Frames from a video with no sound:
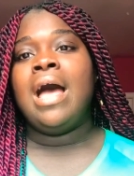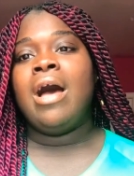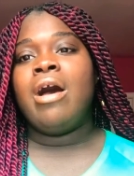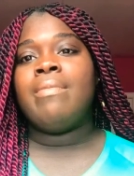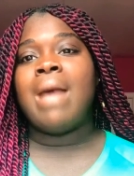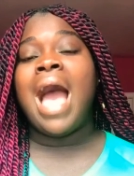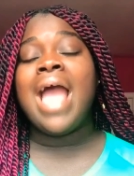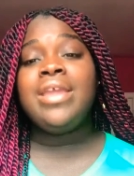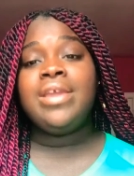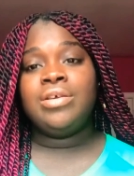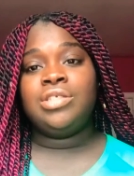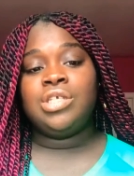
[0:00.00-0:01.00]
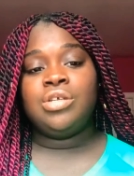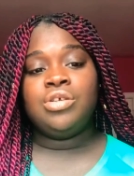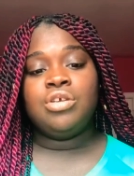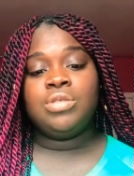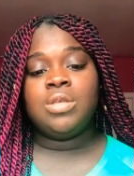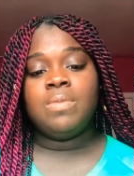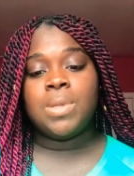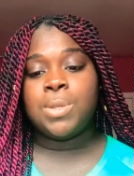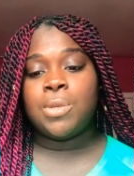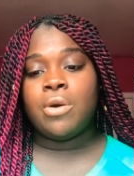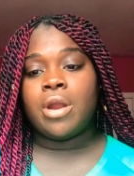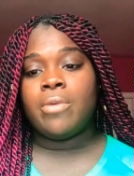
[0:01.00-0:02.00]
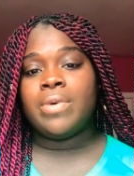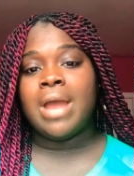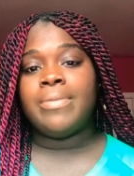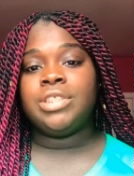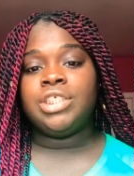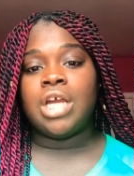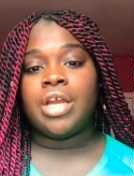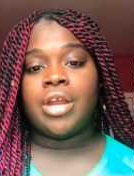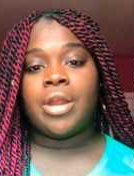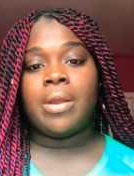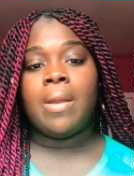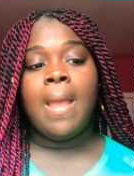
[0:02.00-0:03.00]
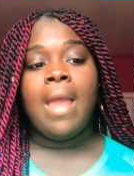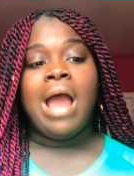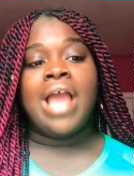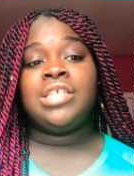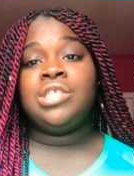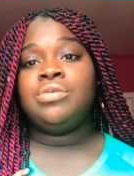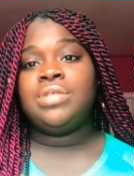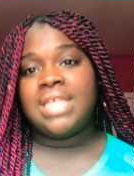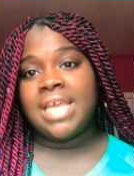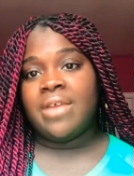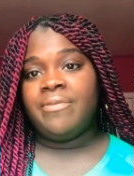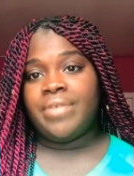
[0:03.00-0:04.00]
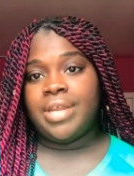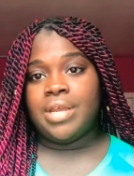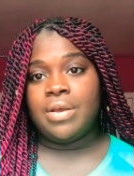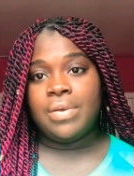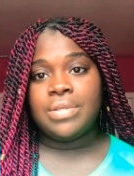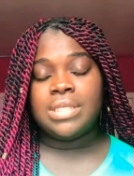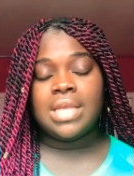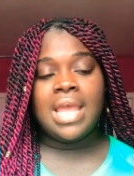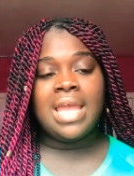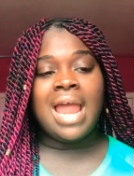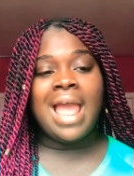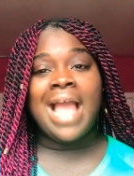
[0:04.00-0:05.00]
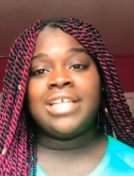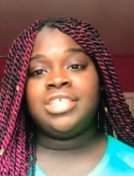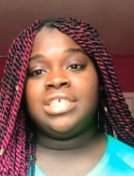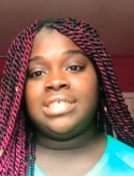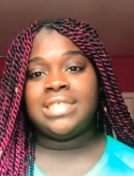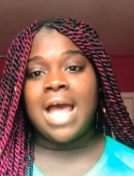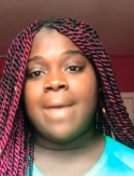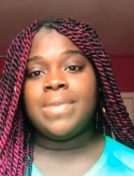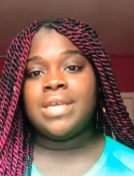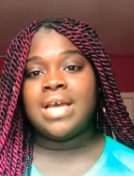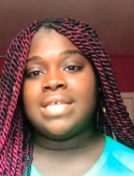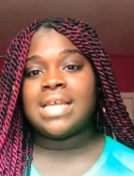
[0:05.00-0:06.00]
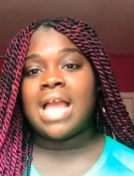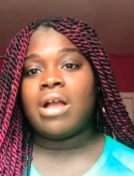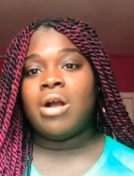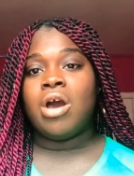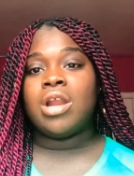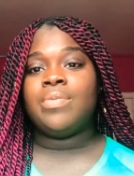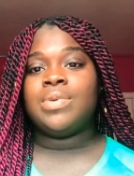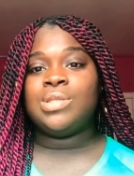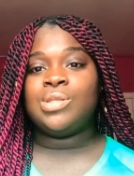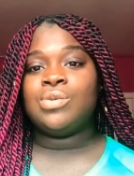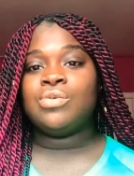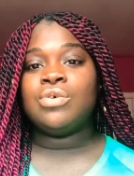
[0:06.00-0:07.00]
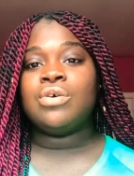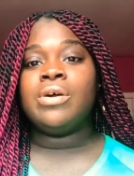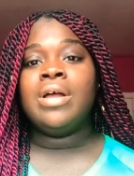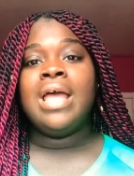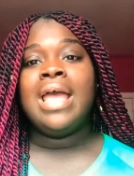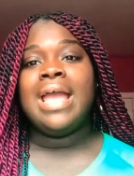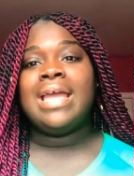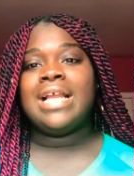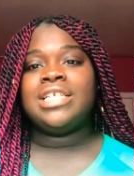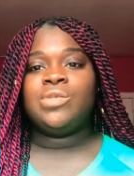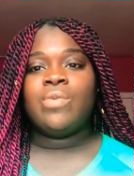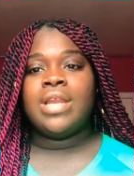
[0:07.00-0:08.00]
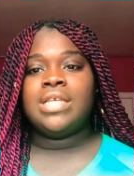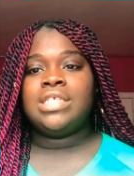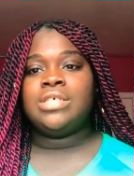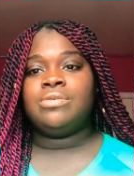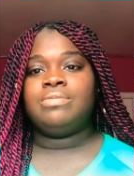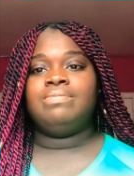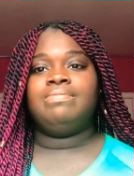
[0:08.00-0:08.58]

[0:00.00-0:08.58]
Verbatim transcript: um, I used to do YouTube before when I was younger. I used to do singing videos, and I actually stopped because I got caught up with school, and I just wanted to.